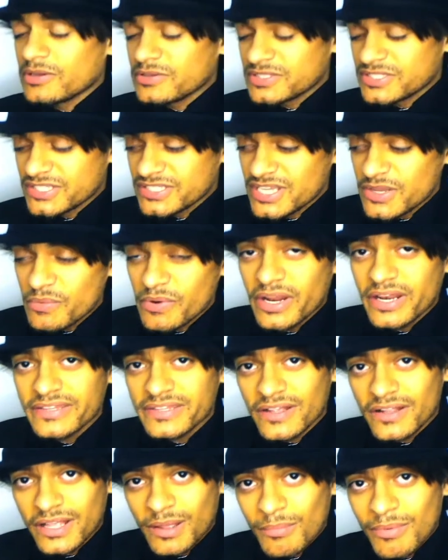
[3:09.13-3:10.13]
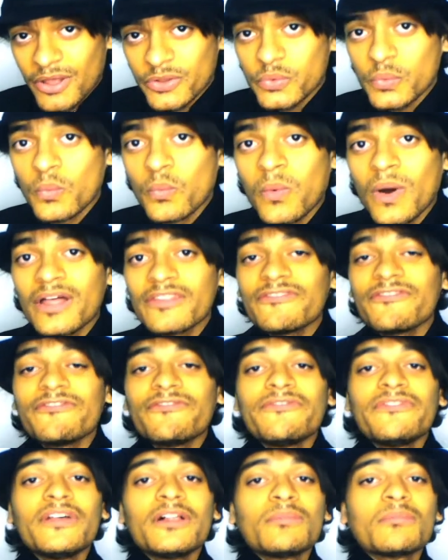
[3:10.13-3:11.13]
Today we're gonna talk about one
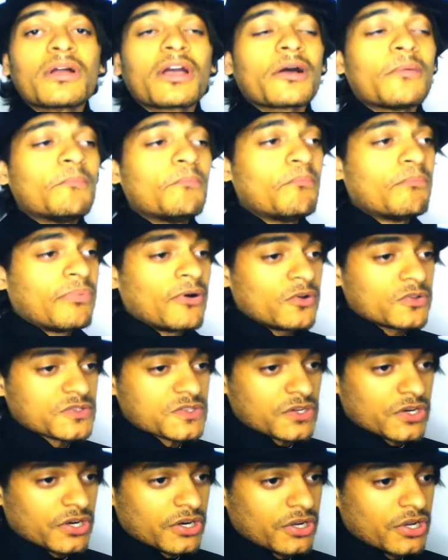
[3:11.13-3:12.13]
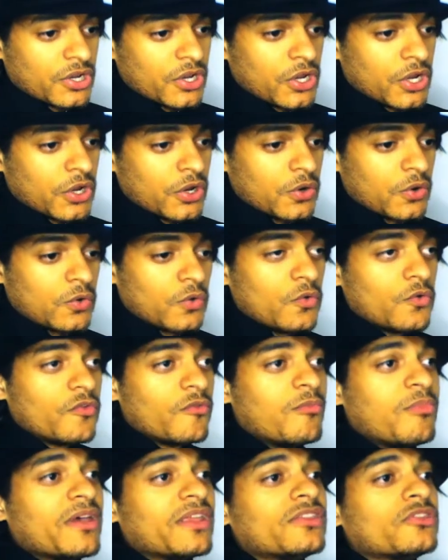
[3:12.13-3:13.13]
film composer
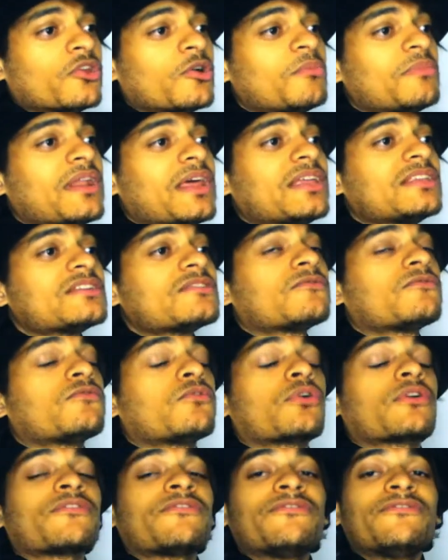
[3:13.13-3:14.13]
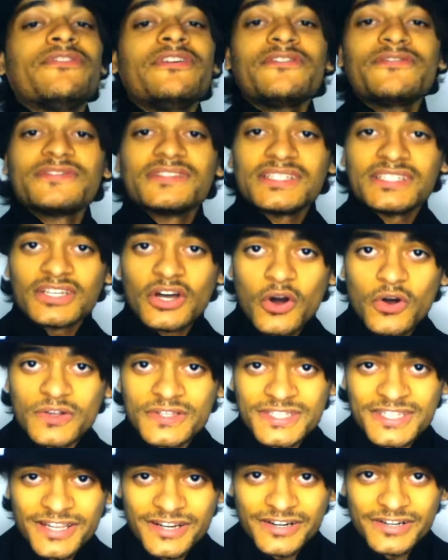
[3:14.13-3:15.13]
who've been nominated for 15
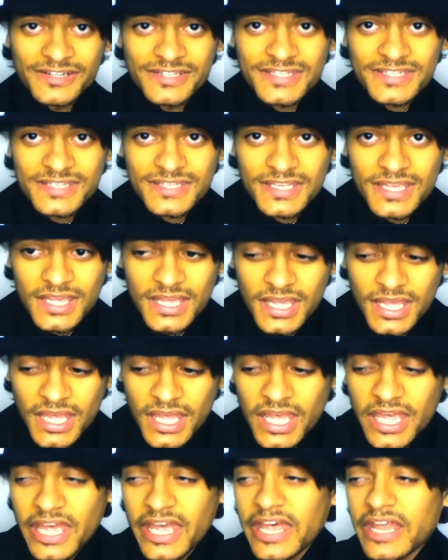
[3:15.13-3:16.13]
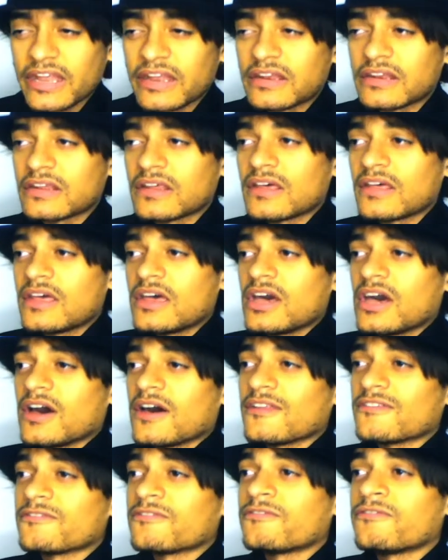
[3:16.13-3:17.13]
Oscars, and
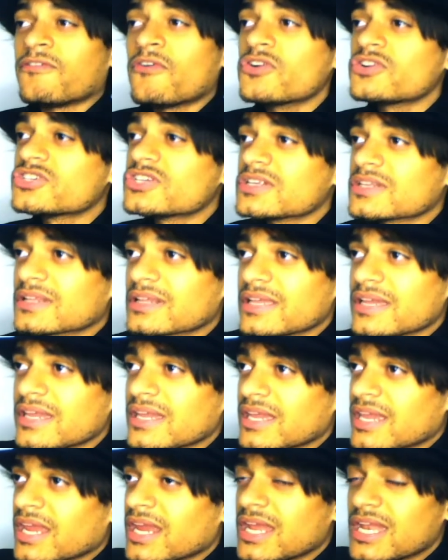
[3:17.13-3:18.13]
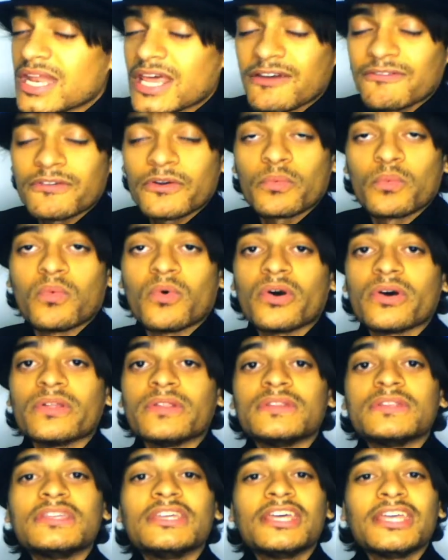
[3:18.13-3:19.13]
unfortunately he never won
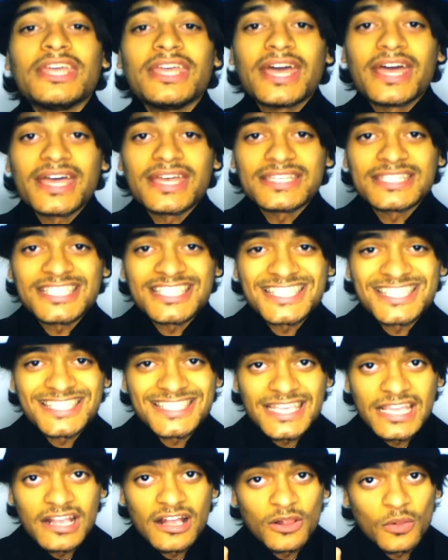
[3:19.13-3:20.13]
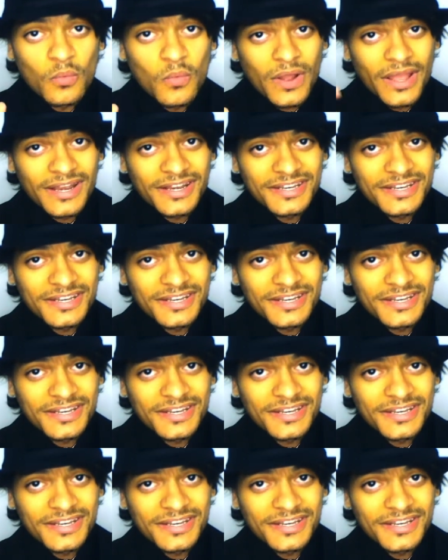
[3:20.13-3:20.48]
a single one.